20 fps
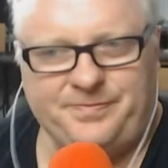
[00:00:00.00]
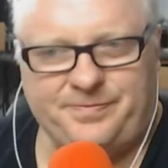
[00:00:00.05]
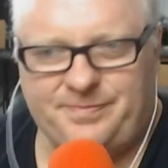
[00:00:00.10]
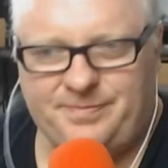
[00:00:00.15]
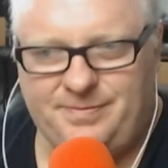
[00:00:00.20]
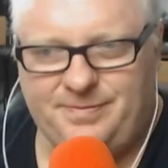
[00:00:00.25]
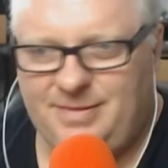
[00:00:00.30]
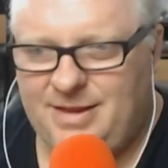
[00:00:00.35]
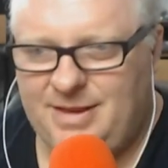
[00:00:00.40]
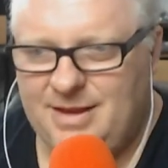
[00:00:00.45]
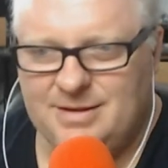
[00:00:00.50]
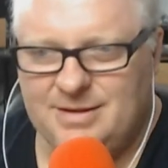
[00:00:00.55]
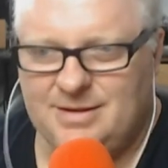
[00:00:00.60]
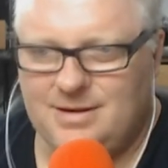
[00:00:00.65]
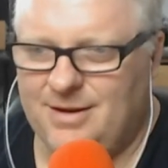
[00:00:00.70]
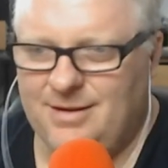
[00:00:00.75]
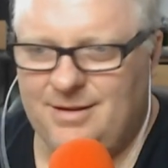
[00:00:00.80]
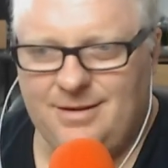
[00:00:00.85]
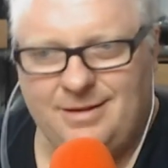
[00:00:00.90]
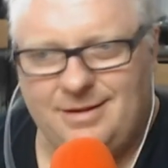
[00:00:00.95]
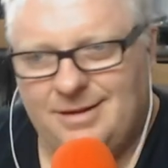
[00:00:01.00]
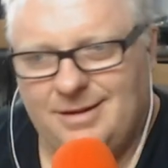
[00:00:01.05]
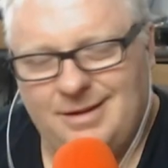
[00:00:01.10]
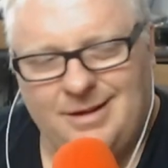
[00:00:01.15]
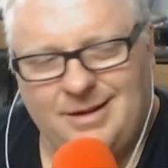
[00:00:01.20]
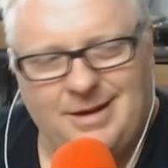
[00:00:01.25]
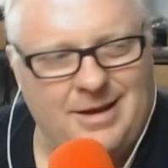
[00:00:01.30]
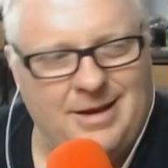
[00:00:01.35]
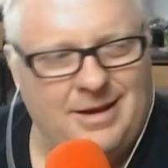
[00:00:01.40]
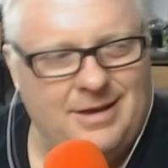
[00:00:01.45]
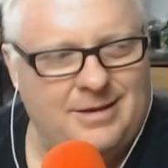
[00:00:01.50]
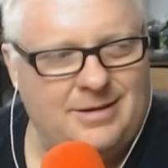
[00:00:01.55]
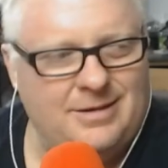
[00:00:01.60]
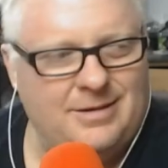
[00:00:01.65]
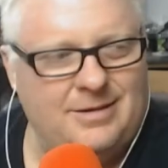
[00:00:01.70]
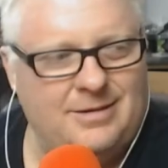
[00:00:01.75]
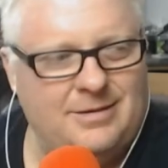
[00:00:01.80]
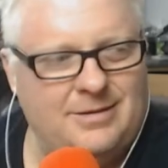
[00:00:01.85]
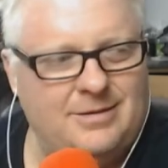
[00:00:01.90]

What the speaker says: Exactly right. So, or can you tell me,